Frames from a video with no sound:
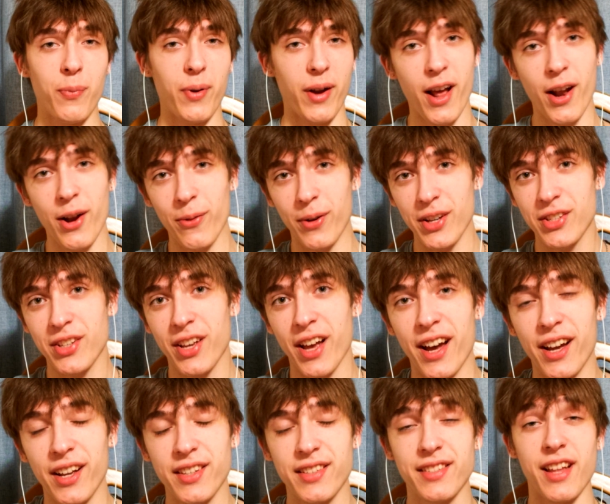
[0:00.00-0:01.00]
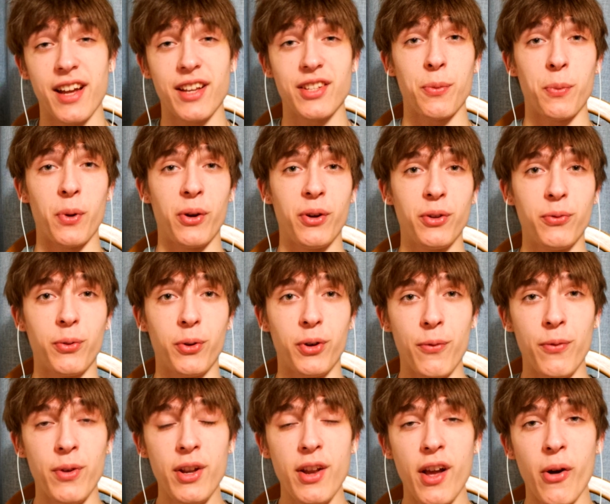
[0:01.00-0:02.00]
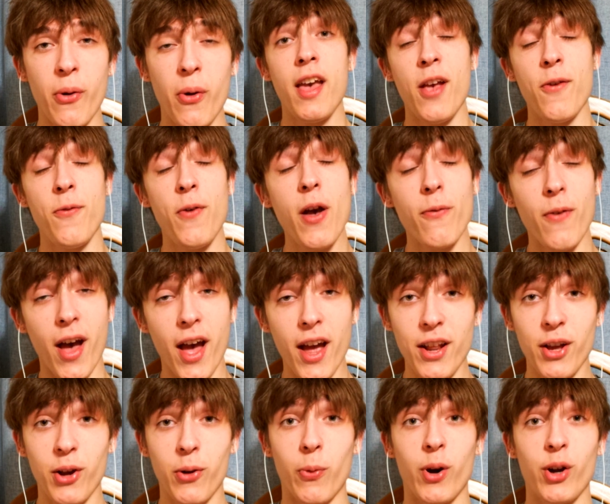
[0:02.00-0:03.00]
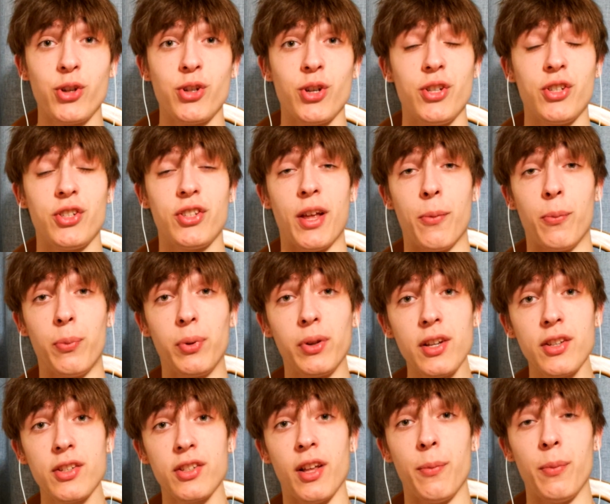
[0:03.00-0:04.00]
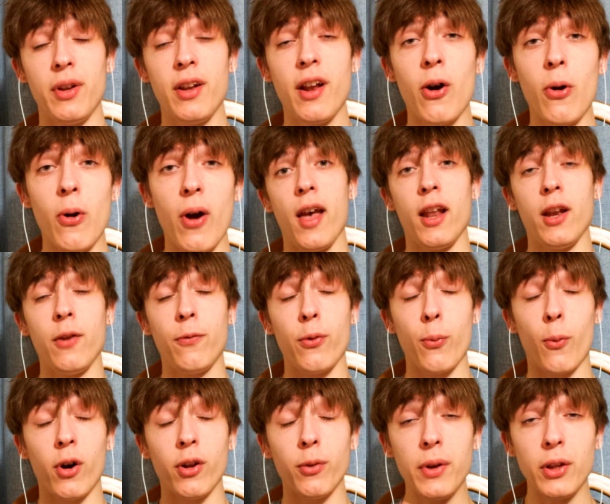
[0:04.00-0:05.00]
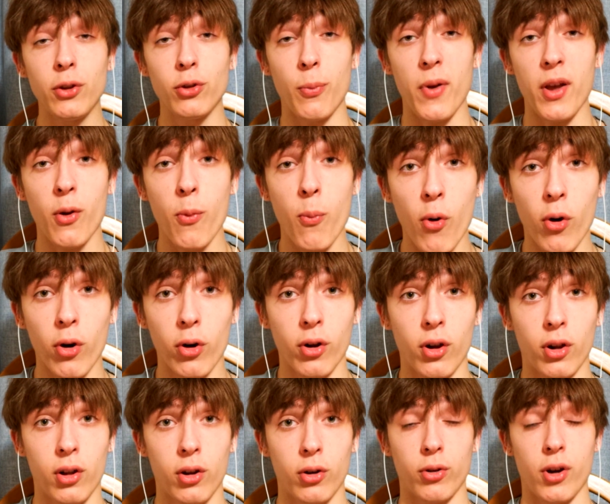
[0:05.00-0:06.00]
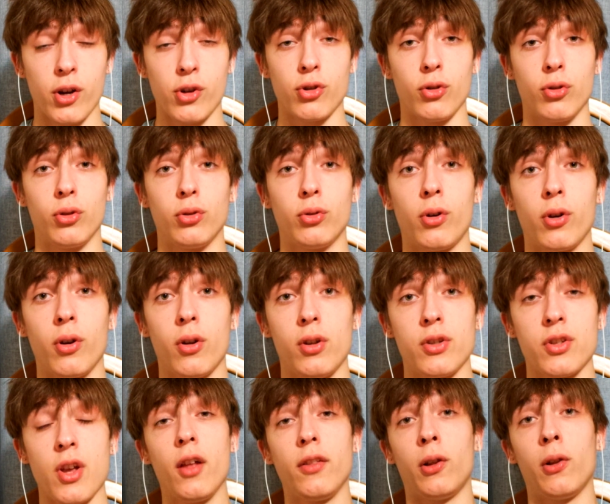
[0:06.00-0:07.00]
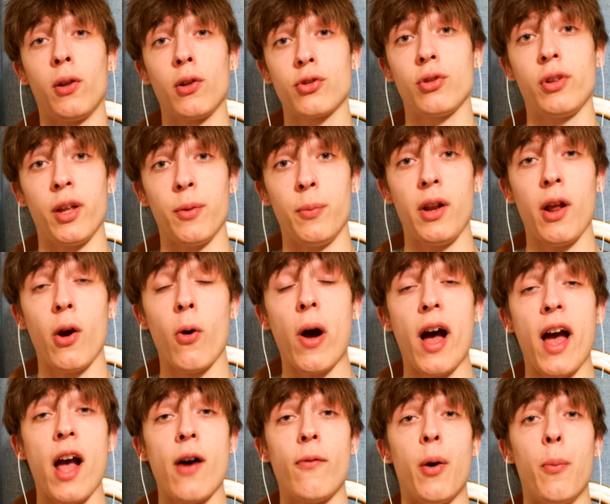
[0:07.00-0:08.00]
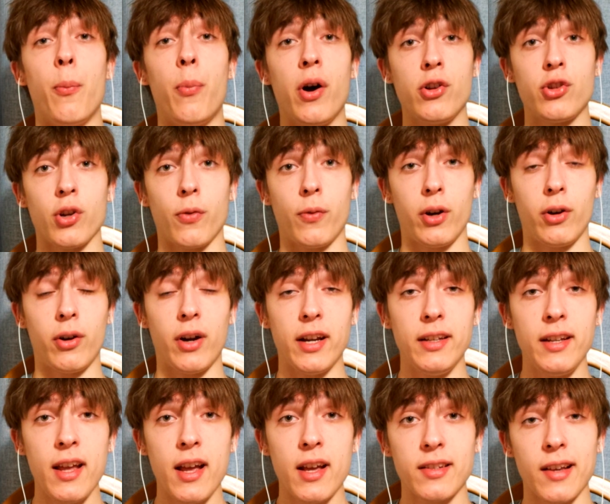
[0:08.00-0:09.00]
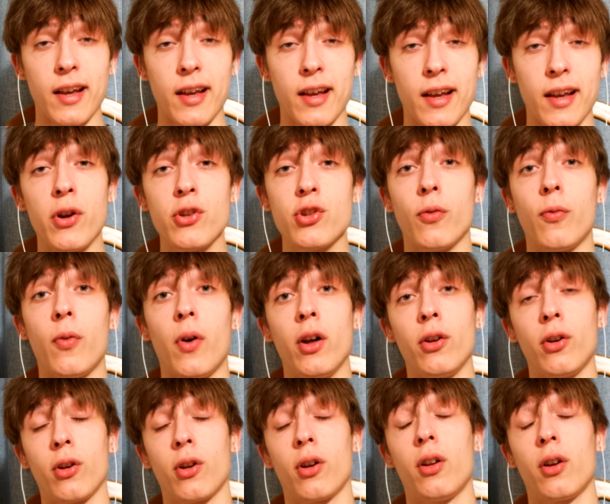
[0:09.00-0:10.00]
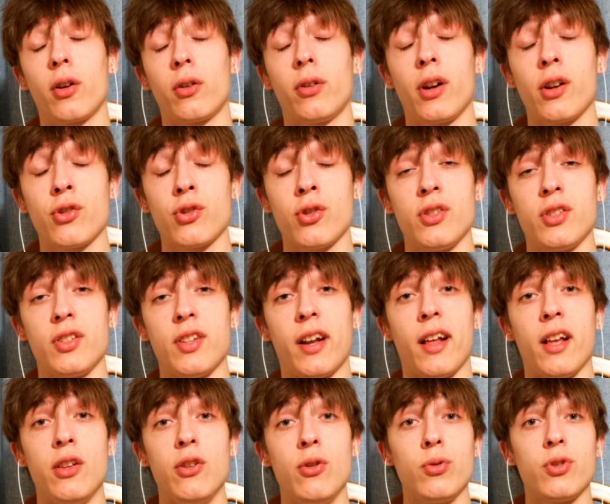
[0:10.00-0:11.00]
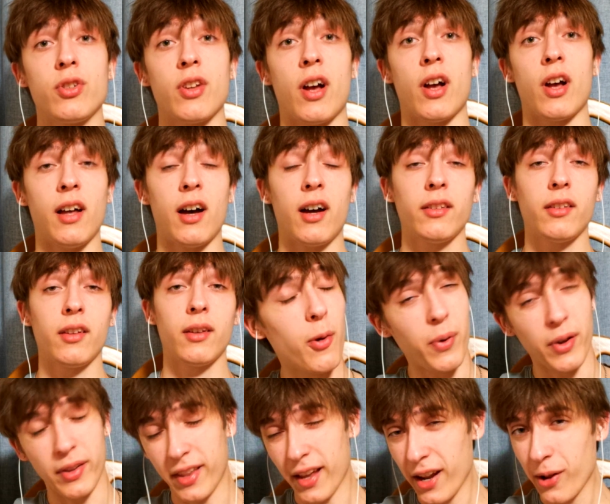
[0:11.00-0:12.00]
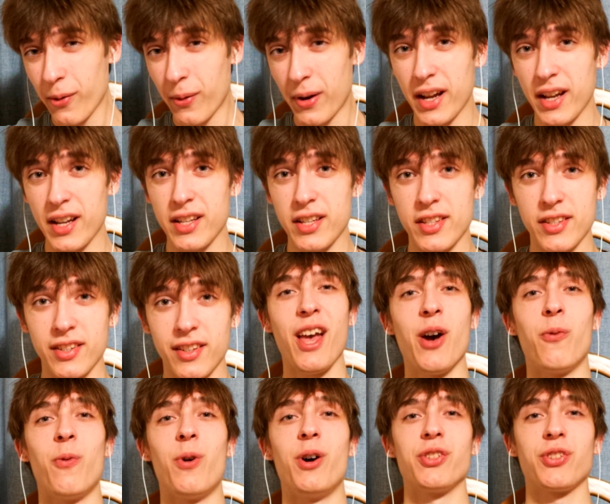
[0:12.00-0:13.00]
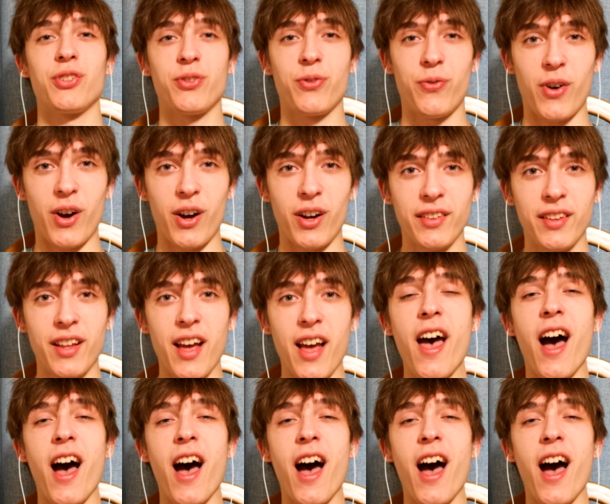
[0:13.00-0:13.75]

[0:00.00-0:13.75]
But anyways, guys, that's about it for the video. If you have any questions, then please let me know. And if you want me to make more color correction tutorials, then also let me know. I have a bunch of other ideas and a bunch of other color corrections that I use a lot. But anyways, it was fun.